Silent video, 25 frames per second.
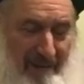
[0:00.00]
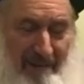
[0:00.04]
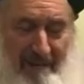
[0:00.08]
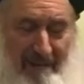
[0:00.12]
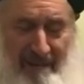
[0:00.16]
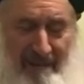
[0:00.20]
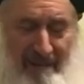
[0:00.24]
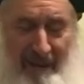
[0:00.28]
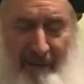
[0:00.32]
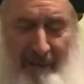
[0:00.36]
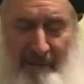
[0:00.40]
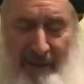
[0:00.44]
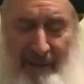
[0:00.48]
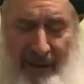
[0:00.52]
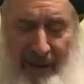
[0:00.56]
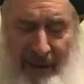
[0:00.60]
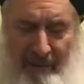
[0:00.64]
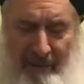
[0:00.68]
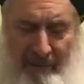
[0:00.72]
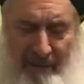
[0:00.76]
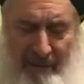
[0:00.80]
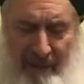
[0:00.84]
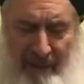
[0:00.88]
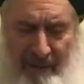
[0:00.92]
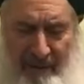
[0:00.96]

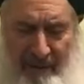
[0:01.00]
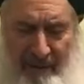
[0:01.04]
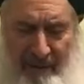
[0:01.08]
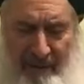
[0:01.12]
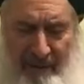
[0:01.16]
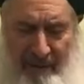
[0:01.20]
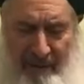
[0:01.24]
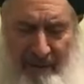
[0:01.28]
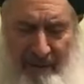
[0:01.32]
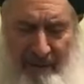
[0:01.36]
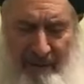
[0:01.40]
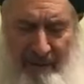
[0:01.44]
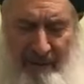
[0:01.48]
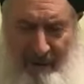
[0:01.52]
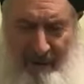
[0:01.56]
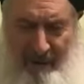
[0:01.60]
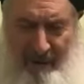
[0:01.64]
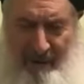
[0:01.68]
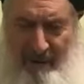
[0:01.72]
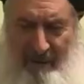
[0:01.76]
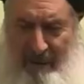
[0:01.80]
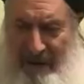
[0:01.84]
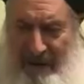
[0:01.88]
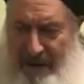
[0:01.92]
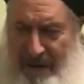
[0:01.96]
Sometimes
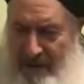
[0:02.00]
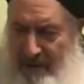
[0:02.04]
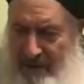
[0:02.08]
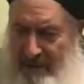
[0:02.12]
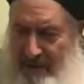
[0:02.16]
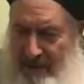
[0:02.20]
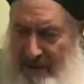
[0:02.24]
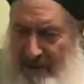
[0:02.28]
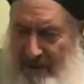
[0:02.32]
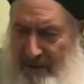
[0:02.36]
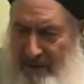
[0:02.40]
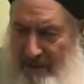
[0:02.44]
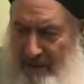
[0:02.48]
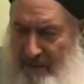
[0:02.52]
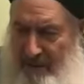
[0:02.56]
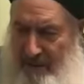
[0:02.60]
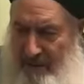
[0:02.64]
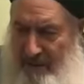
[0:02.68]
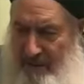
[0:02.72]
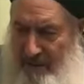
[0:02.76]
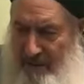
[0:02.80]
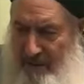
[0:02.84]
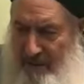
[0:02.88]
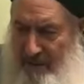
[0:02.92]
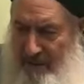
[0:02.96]
we're hasty,
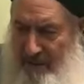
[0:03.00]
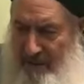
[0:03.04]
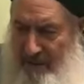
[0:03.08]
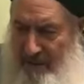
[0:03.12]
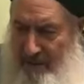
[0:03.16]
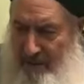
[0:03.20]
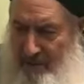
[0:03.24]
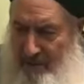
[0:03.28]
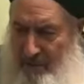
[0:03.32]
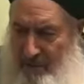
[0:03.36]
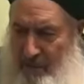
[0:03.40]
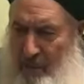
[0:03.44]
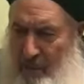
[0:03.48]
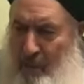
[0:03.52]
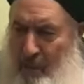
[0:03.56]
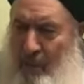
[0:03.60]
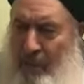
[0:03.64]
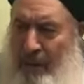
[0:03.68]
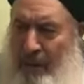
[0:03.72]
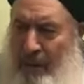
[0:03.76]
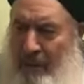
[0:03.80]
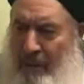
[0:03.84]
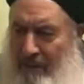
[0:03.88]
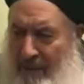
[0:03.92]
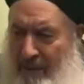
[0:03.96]
too
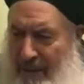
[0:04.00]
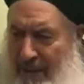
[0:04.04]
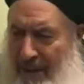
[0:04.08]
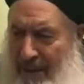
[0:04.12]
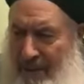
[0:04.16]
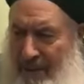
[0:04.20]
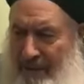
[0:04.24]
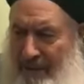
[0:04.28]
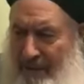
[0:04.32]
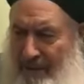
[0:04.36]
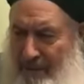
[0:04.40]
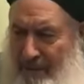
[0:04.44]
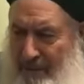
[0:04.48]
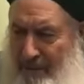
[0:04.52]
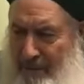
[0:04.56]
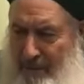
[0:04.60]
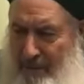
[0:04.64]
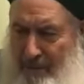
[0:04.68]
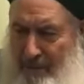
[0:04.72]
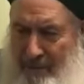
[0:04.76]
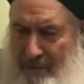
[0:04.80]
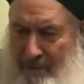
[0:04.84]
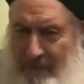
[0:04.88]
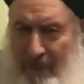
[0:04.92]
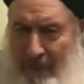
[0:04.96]
quick to act,
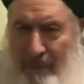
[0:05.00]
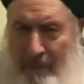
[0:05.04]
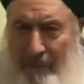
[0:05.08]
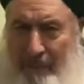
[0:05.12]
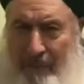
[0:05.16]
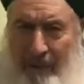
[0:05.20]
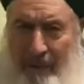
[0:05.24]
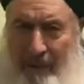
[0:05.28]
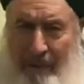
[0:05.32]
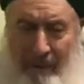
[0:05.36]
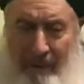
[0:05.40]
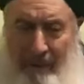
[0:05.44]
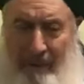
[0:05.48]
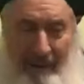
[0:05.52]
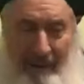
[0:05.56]
to do something,